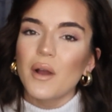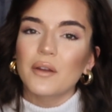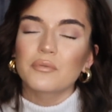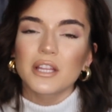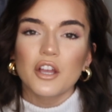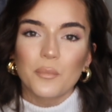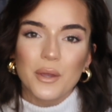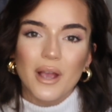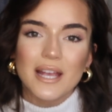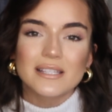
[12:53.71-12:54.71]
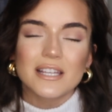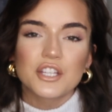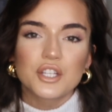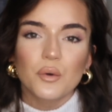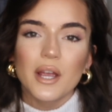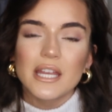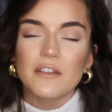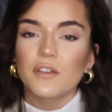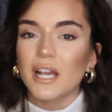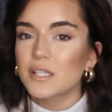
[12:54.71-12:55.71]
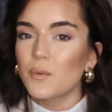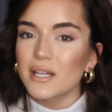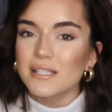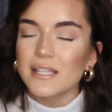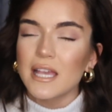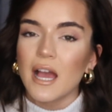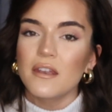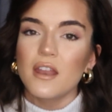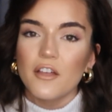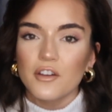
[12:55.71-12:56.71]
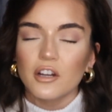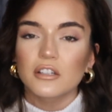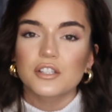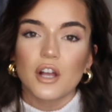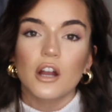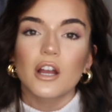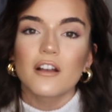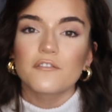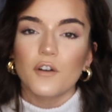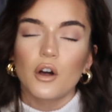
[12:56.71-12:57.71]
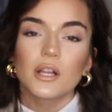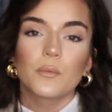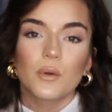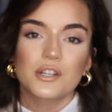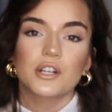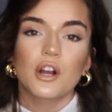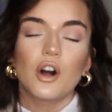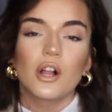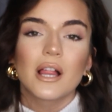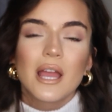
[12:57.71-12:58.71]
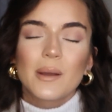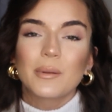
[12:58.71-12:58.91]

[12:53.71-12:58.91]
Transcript: I really hope you guys enjoyed. If you guys want to see another Zara fall and winter haul,